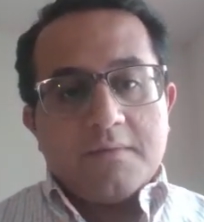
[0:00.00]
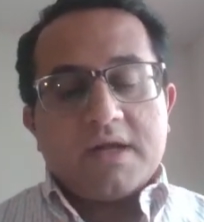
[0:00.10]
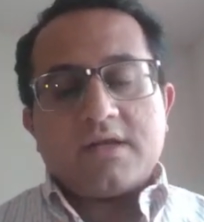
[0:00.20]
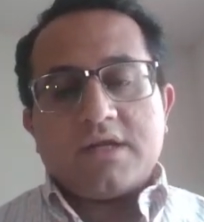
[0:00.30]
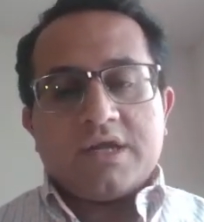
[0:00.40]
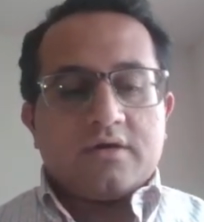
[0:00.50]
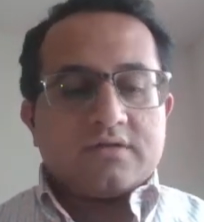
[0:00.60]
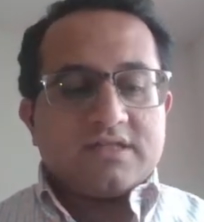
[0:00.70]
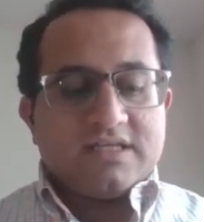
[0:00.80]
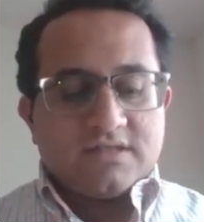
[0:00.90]
But,
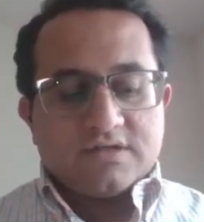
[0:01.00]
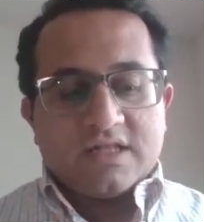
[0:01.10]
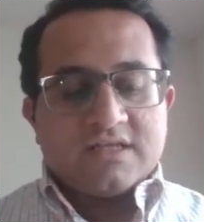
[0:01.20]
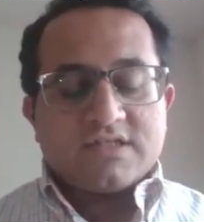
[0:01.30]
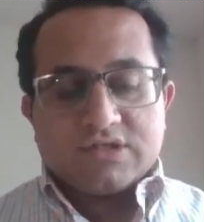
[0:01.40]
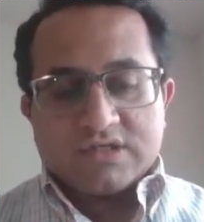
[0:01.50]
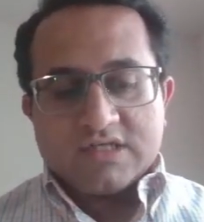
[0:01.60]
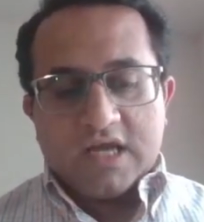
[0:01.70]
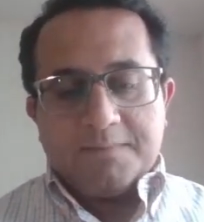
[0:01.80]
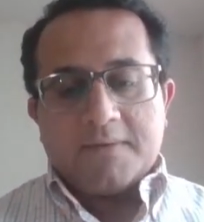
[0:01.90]
these are things to
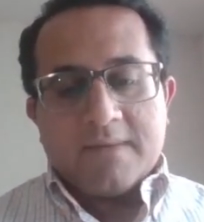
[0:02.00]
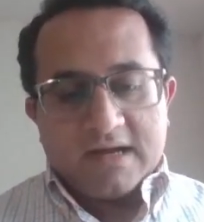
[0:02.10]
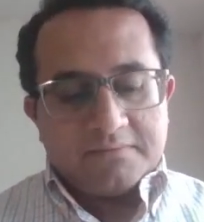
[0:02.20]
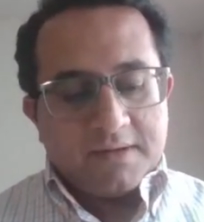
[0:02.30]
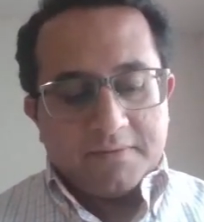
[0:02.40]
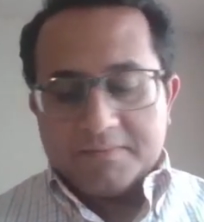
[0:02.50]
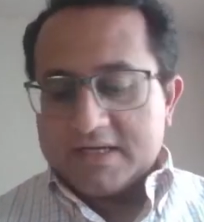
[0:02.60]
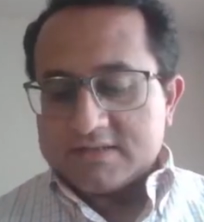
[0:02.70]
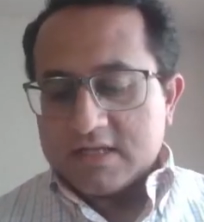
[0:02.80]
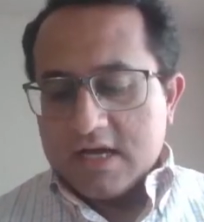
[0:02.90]
just keep in mind, people,
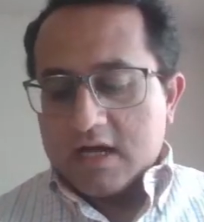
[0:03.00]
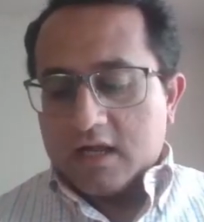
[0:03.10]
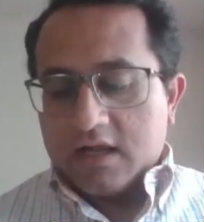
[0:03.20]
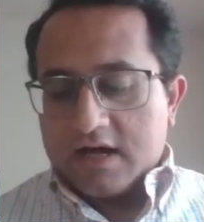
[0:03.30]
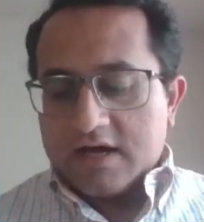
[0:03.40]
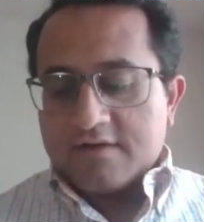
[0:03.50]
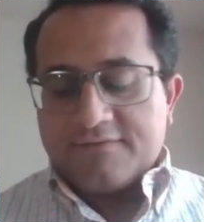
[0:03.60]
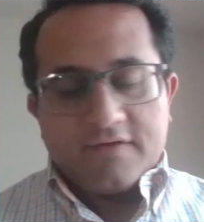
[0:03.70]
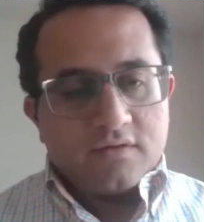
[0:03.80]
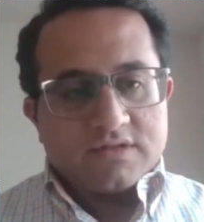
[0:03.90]
because a lot of
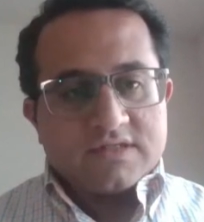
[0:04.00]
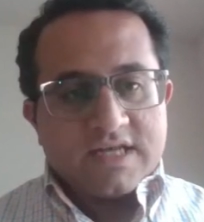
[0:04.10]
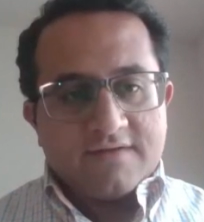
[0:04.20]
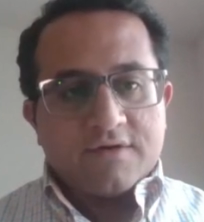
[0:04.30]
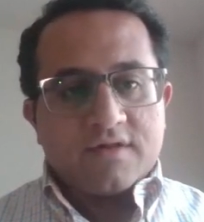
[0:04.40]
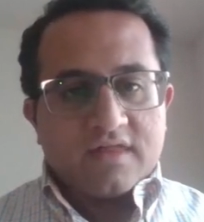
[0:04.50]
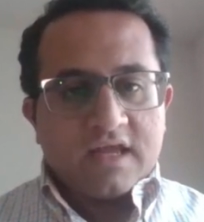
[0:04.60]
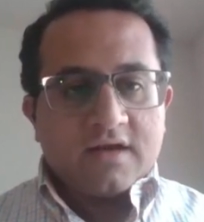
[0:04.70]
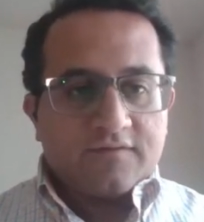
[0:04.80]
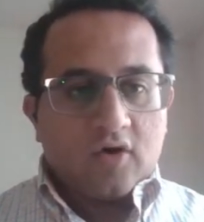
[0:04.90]
folks never
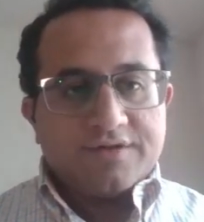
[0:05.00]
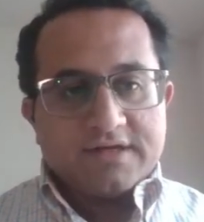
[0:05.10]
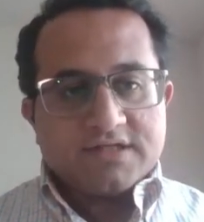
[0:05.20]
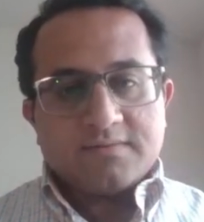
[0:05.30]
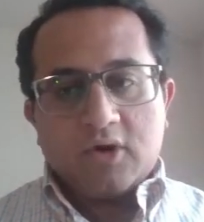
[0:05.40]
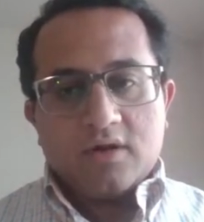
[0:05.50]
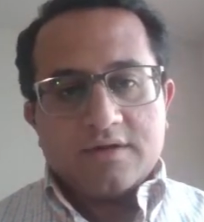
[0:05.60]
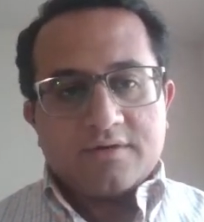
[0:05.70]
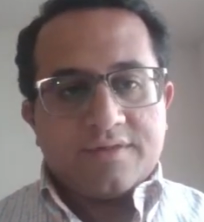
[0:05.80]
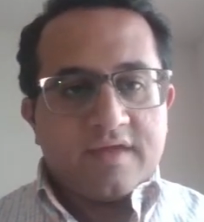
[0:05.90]
think of all these small
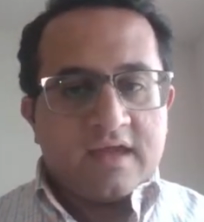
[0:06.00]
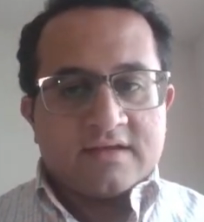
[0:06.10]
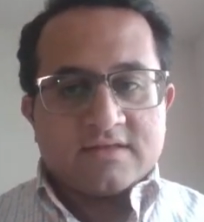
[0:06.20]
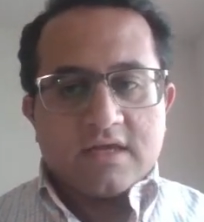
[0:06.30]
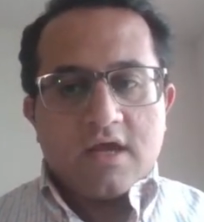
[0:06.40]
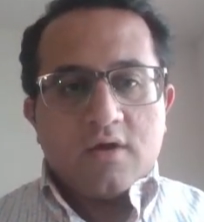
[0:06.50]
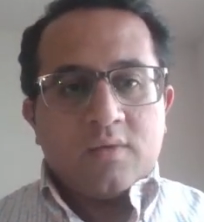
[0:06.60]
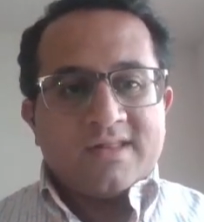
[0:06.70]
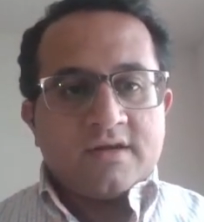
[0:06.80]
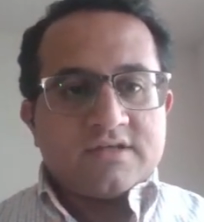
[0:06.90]
little things
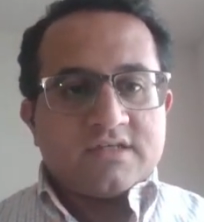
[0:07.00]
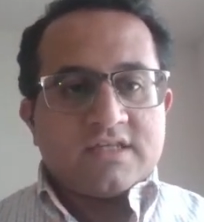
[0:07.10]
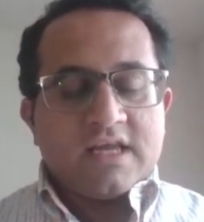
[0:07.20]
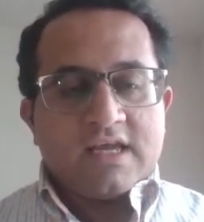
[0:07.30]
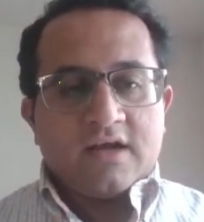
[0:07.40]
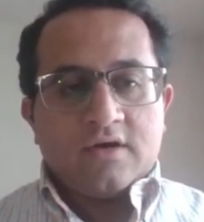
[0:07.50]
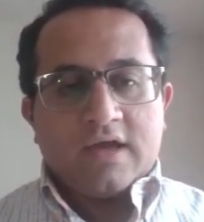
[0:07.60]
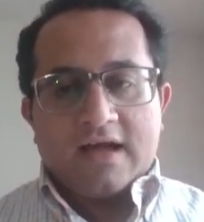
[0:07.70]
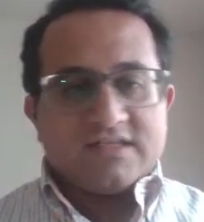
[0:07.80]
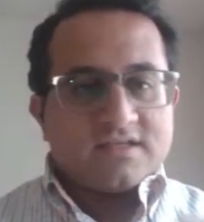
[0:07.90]
when they're just thinking,
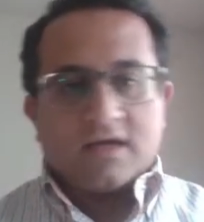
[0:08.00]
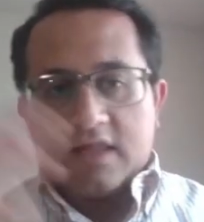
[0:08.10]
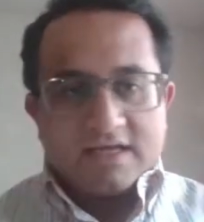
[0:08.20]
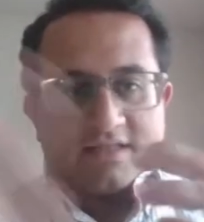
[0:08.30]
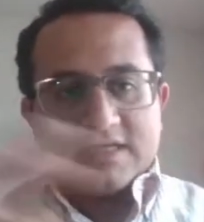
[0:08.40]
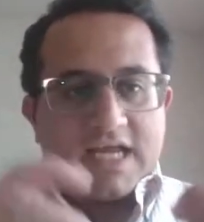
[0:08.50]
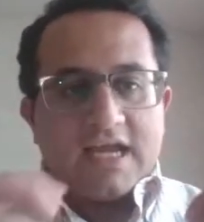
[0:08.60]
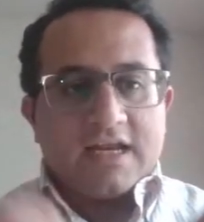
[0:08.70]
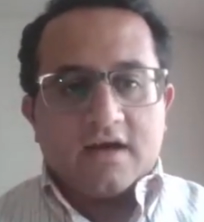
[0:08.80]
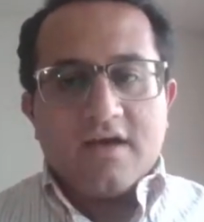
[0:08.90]
okay, I just collect the
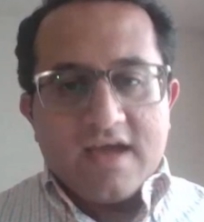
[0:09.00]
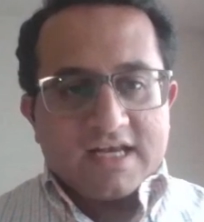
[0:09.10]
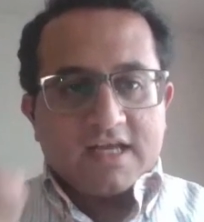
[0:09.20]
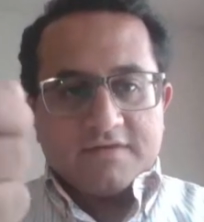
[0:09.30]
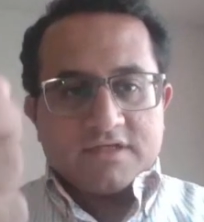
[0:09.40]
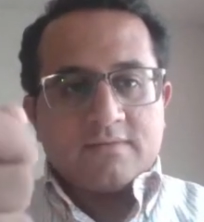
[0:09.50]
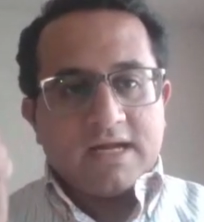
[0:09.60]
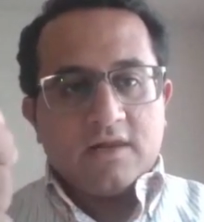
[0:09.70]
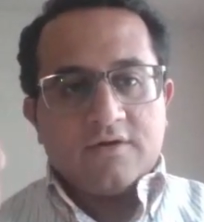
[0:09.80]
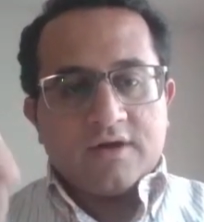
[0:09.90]
data and give it to
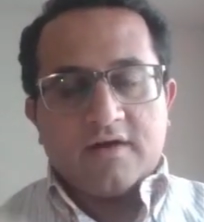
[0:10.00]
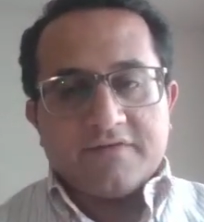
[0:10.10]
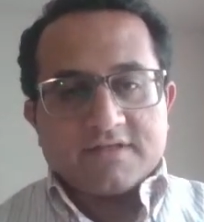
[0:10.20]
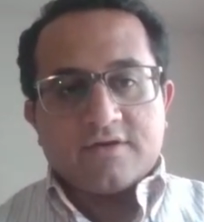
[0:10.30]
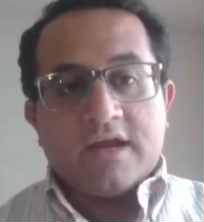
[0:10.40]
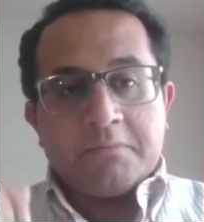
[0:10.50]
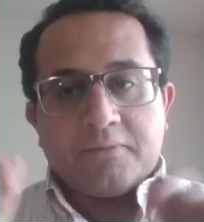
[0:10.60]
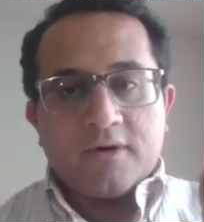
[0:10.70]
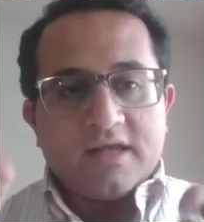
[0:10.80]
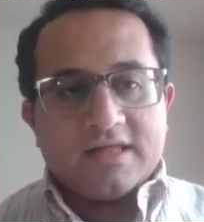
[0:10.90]
my loan officer and
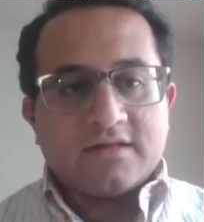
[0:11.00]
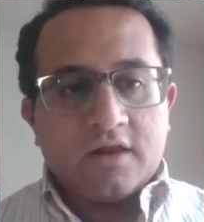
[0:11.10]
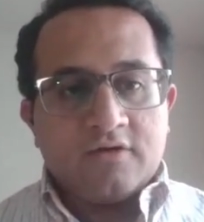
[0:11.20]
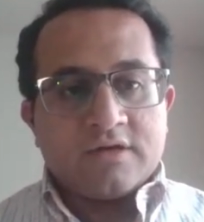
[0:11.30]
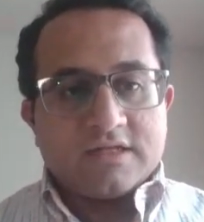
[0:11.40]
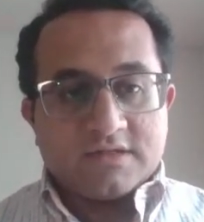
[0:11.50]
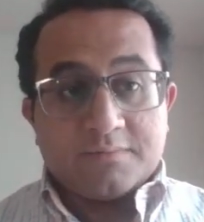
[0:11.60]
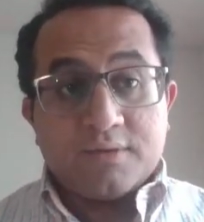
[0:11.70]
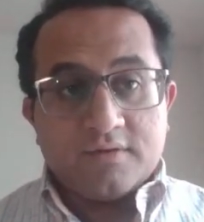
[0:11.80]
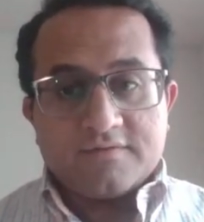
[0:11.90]
pray that the loan gets
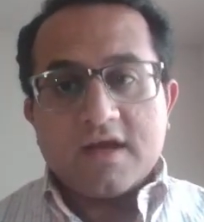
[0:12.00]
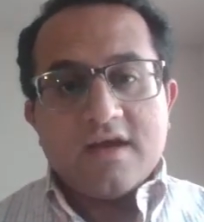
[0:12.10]
approved.